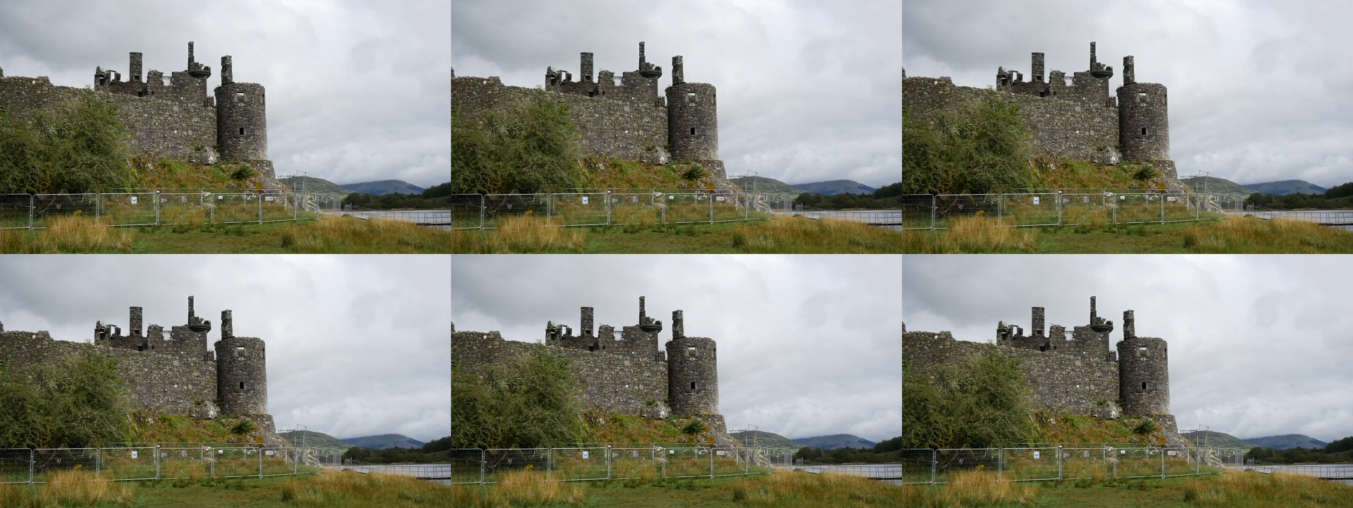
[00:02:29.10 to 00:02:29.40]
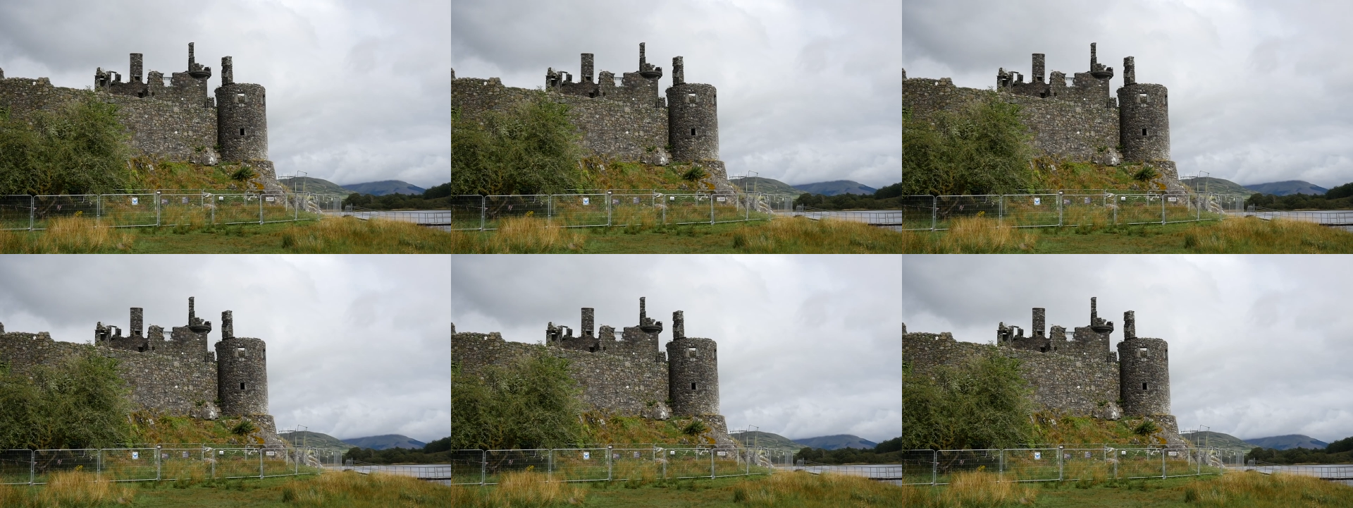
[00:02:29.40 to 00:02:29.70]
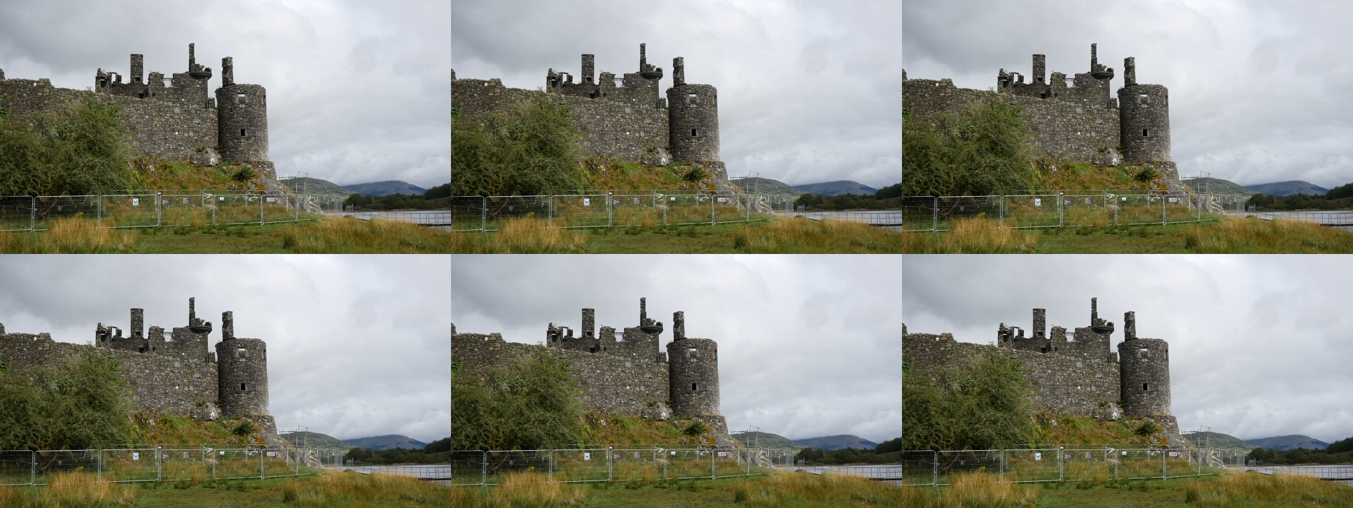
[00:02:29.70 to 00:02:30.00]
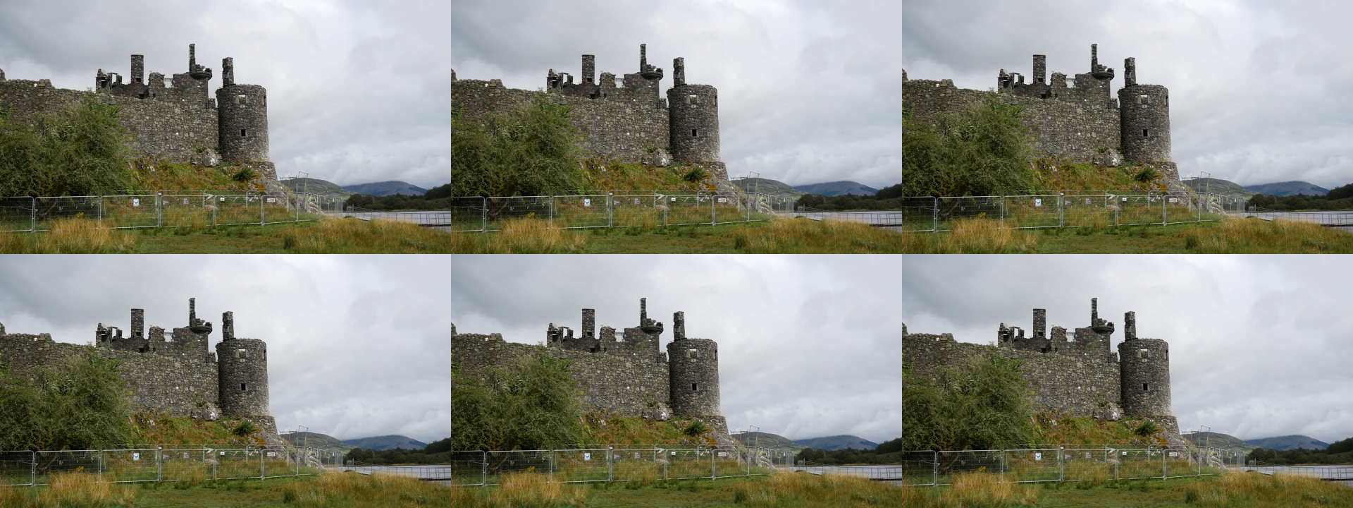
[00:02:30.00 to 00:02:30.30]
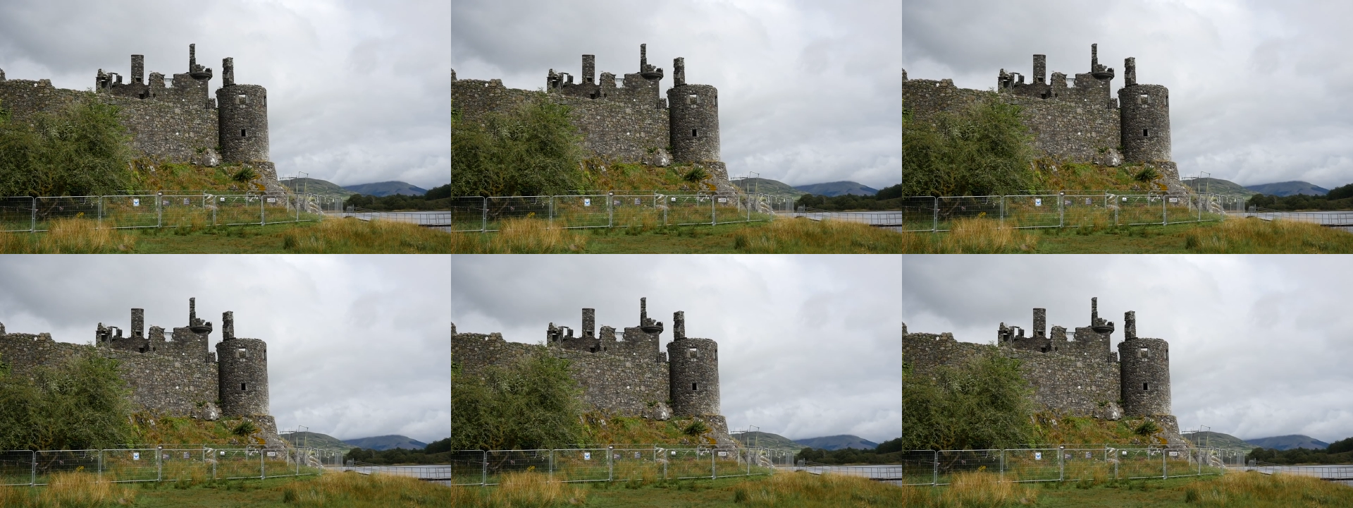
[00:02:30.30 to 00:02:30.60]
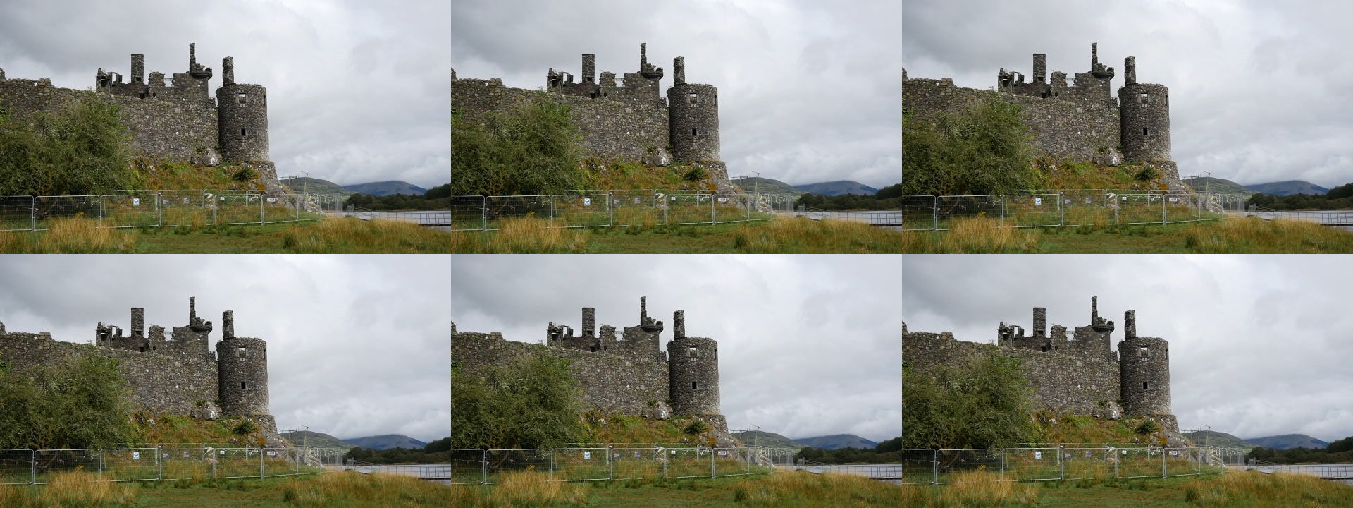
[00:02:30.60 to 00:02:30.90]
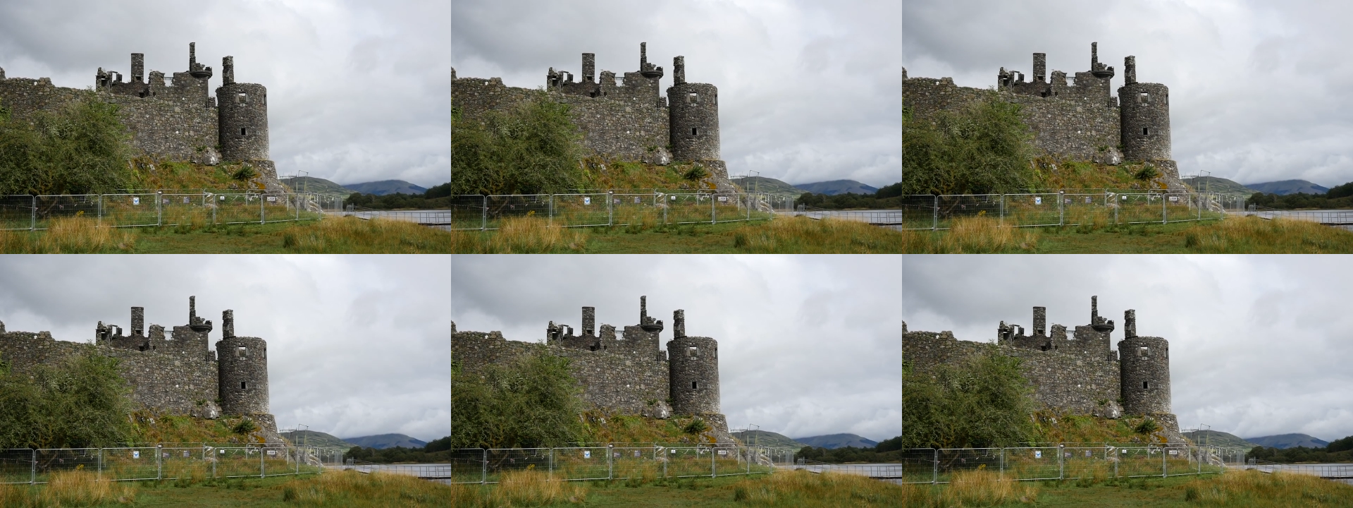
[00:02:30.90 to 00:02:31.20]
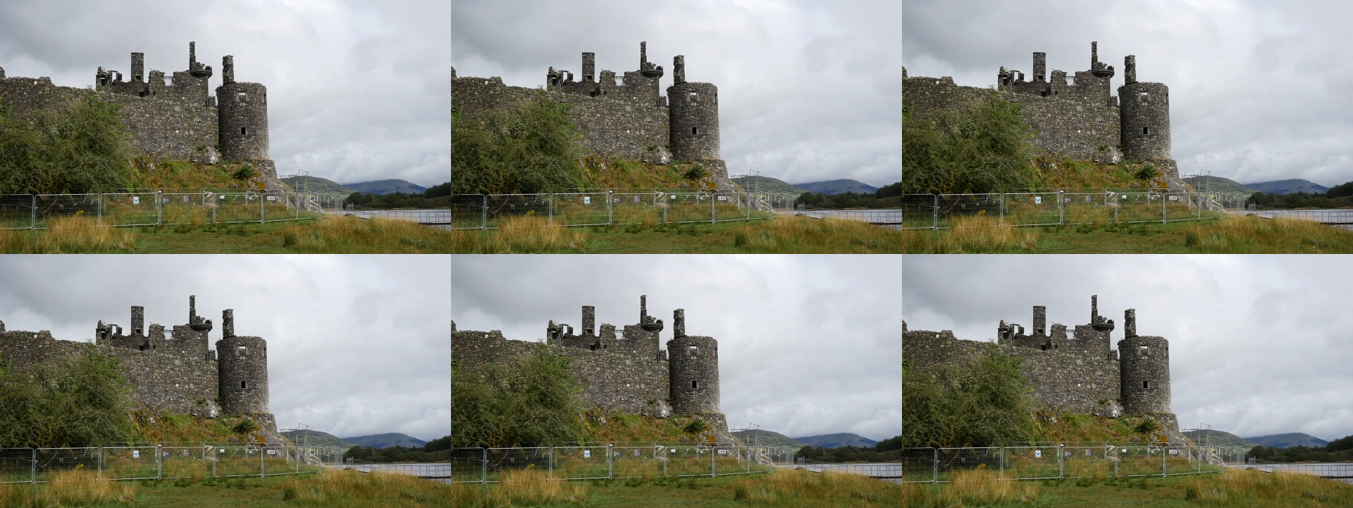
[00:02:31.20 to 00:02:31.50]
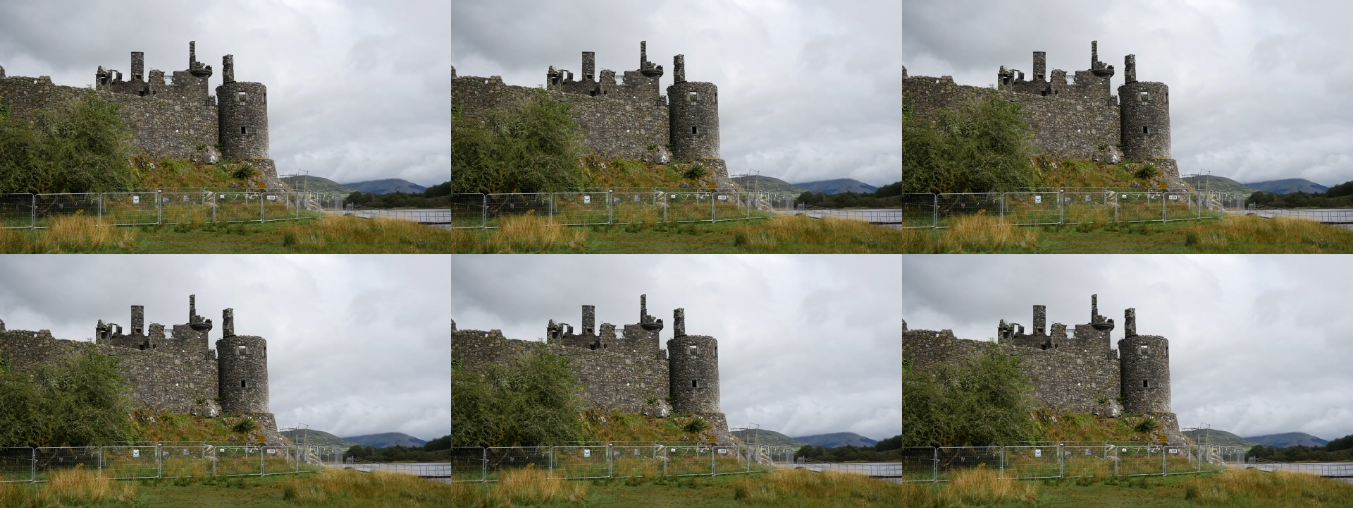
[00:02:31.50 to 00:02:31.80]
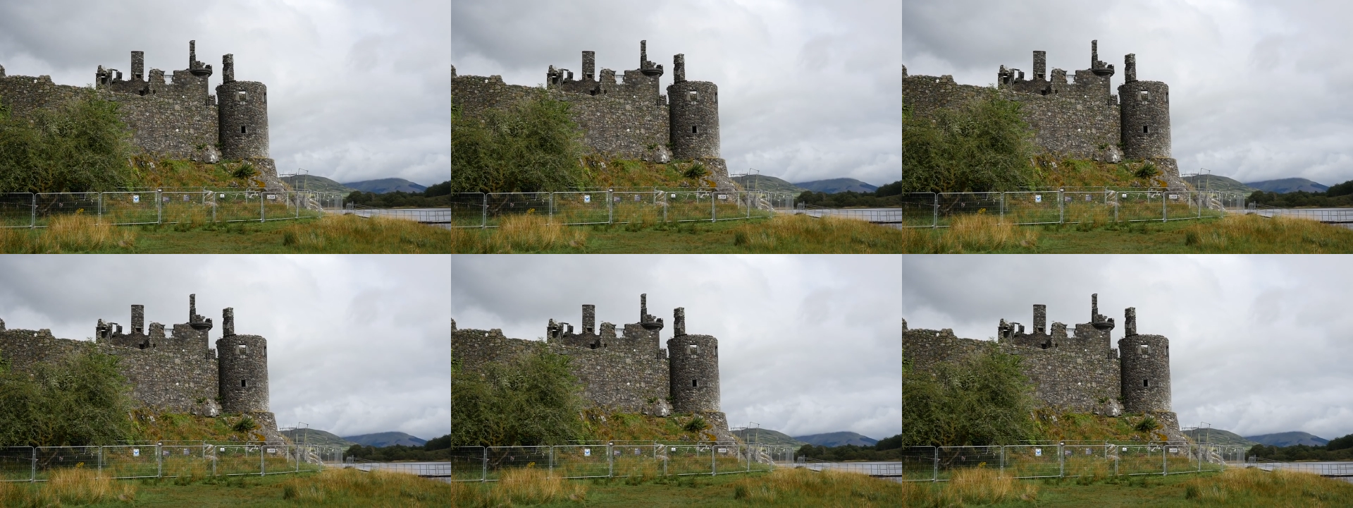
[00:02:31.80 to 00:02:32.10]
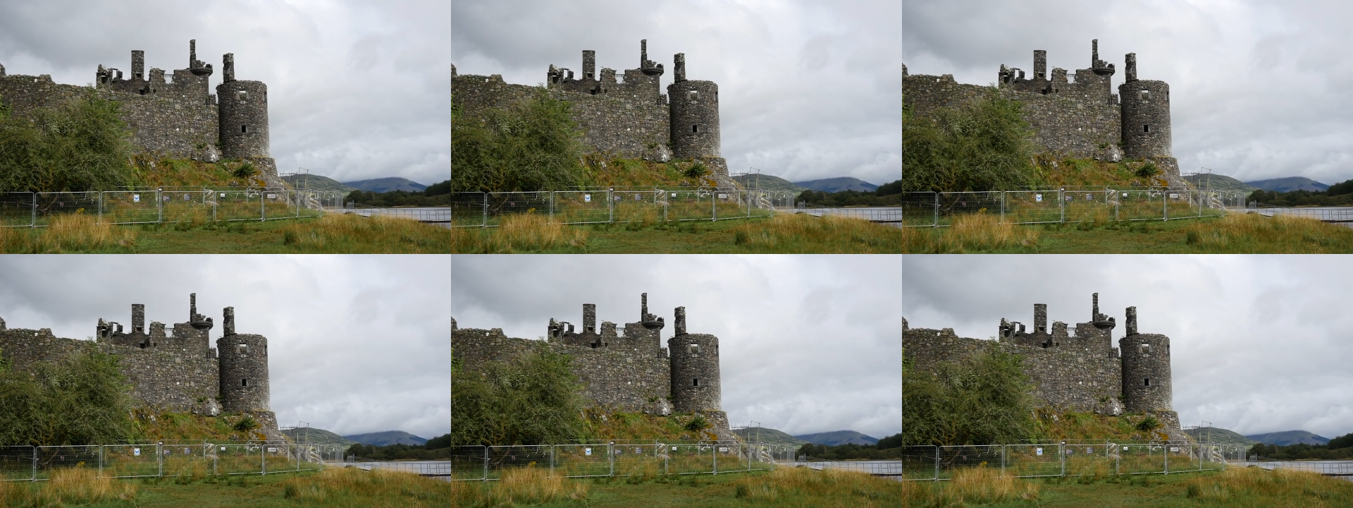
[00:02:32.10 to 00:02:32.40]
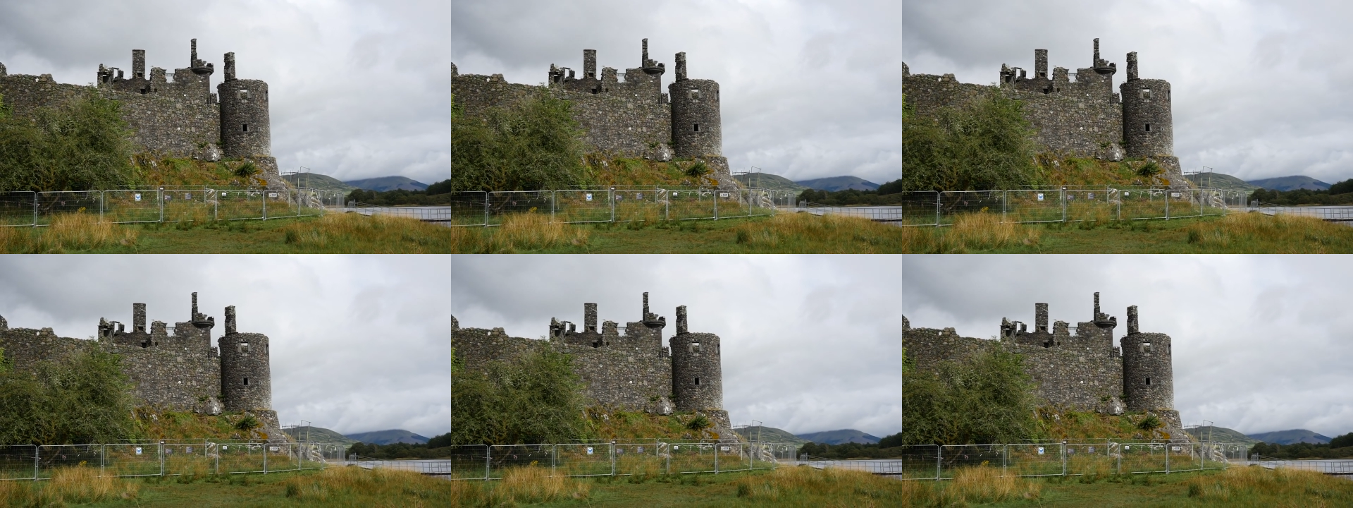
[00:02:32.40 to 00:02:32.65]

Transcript: No face is visible, so there are no lips to read.